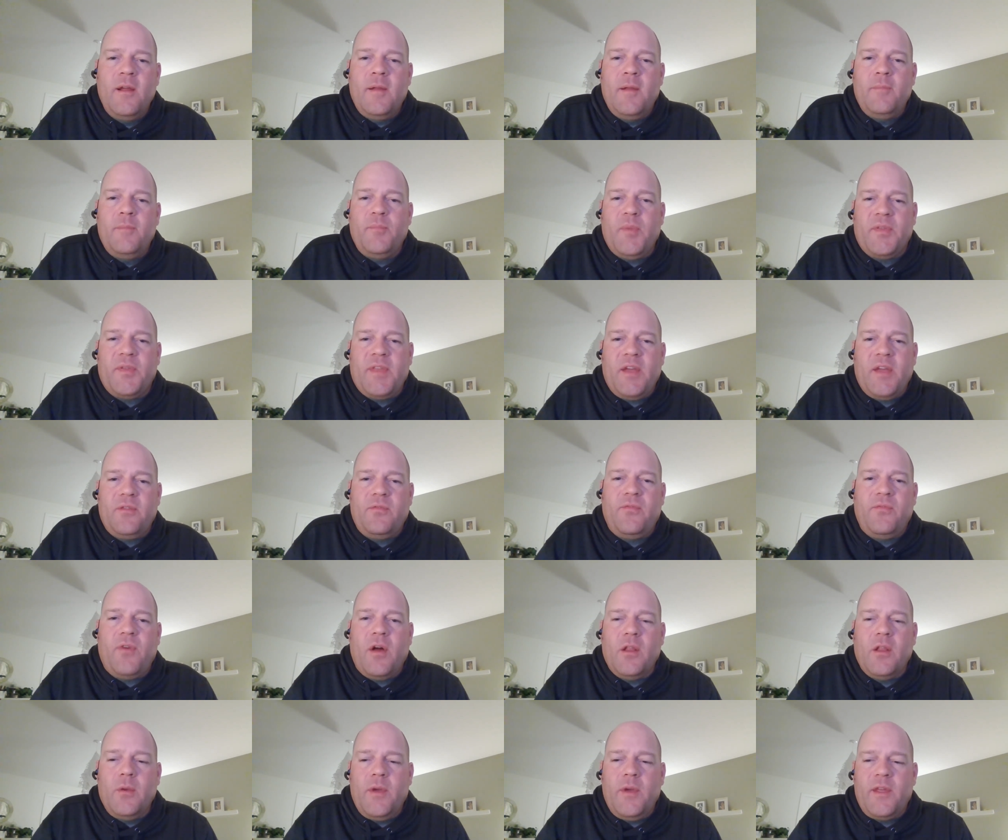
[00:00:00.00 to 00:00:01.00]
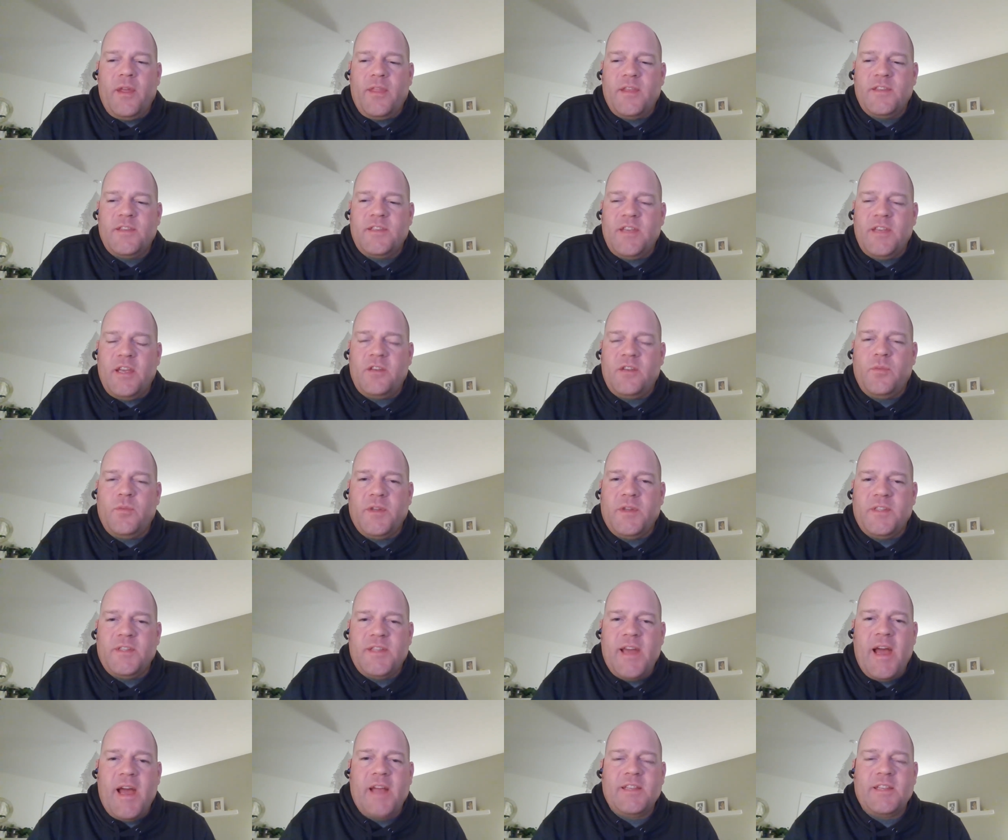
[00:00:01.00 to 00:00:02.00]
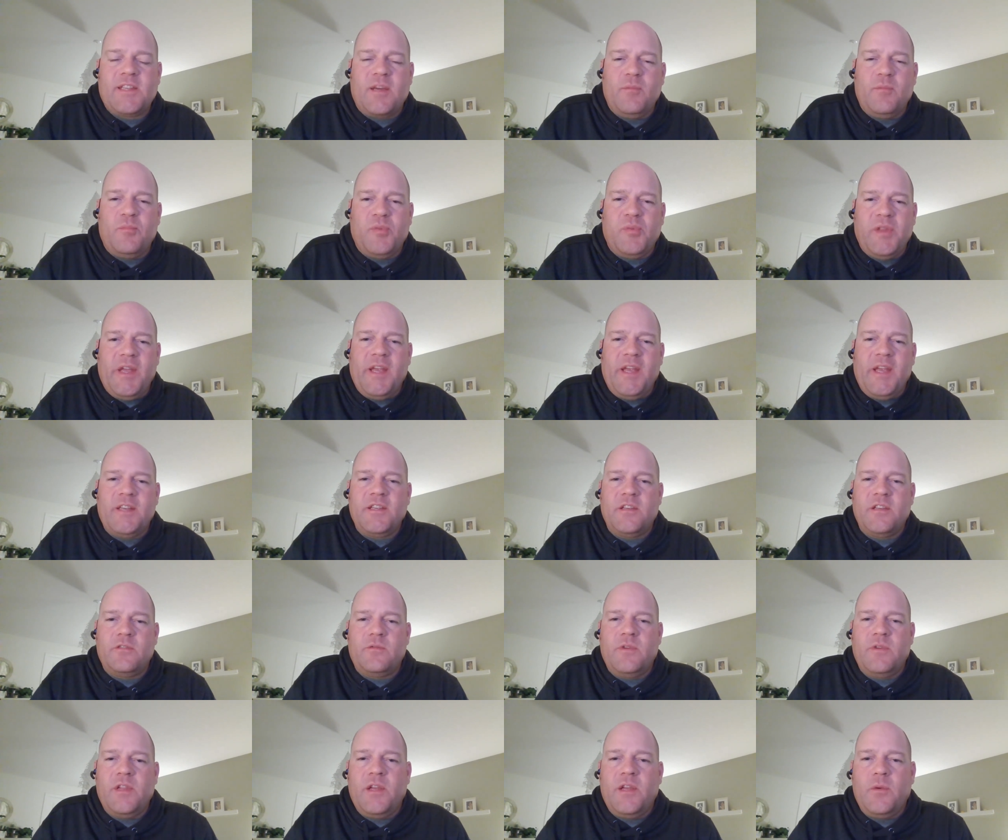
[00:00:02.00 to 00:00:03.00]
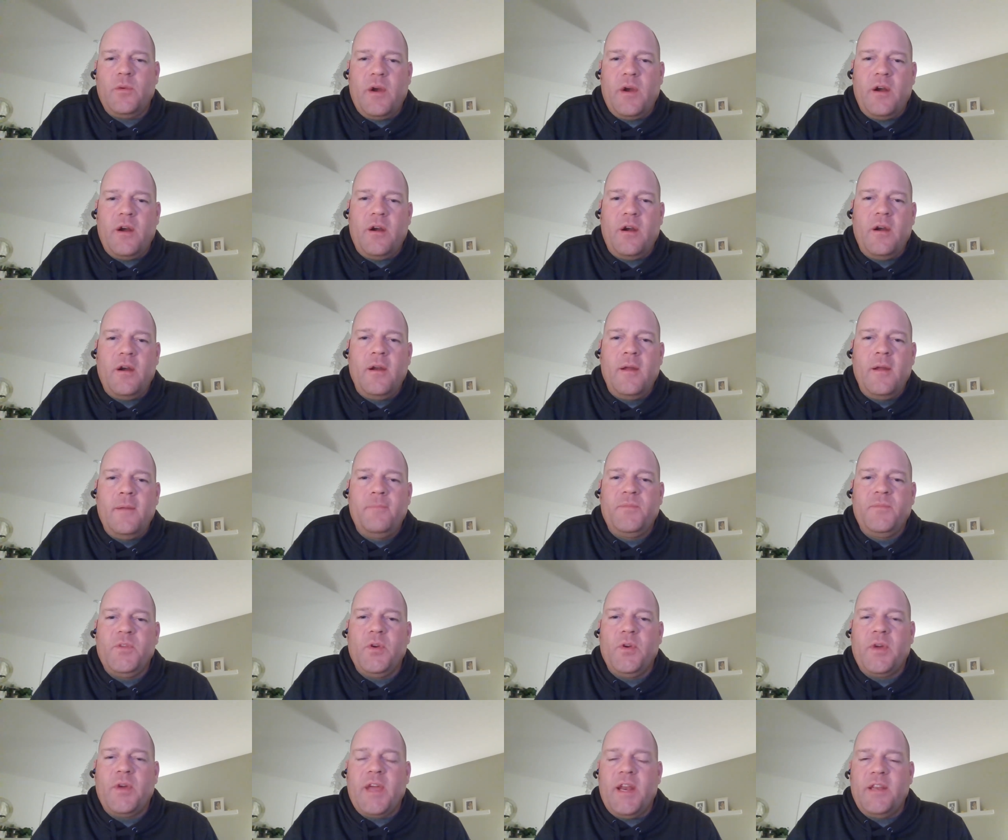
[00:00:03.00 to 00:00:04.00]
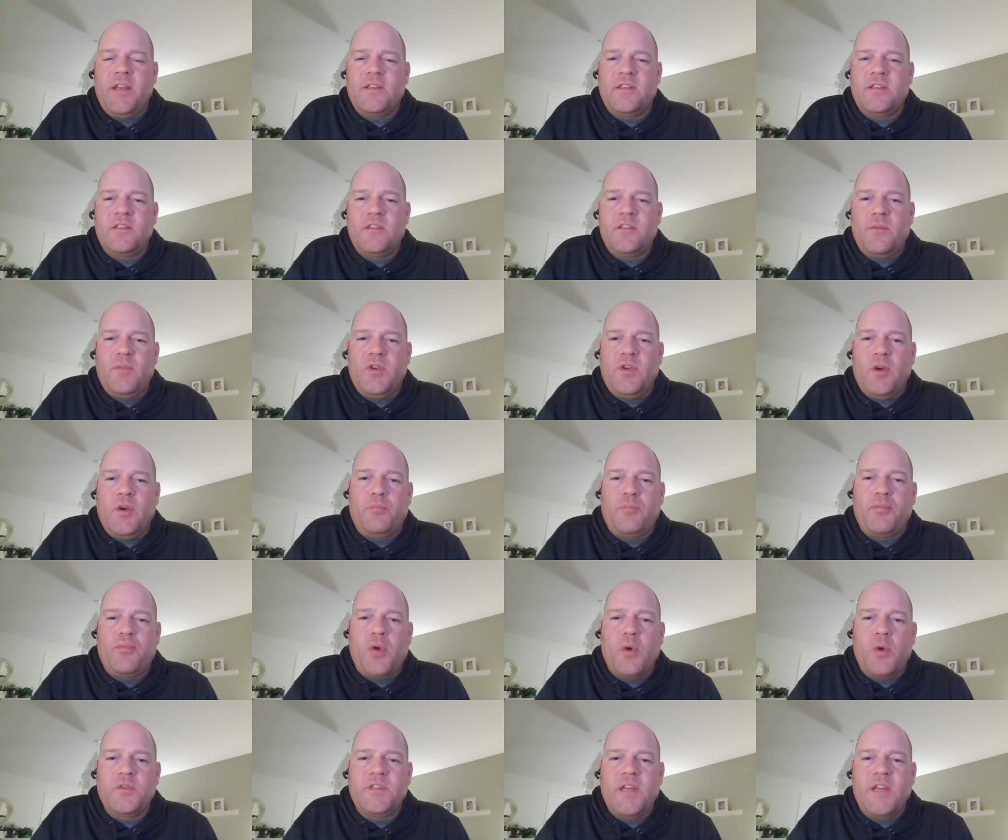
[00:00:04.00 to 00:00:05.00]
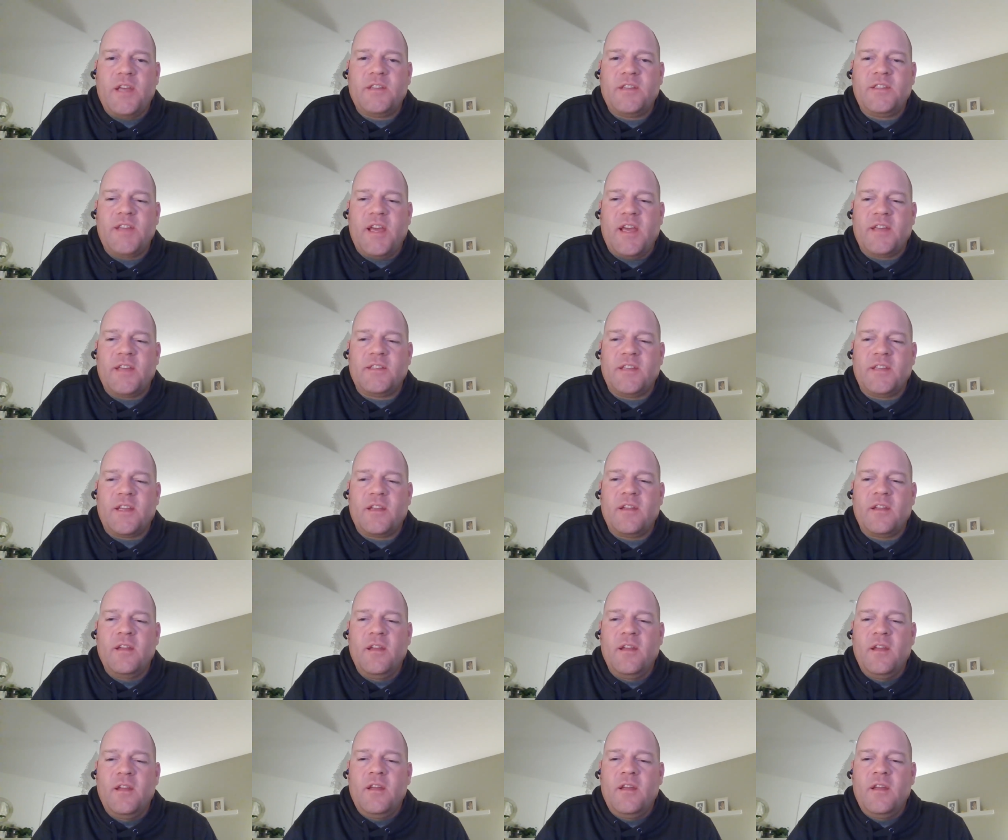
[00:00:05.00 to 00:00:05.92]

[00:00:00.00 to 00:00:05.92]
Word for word: But then following the SIT, once that's complete, is really where you'll get into some of your process testing.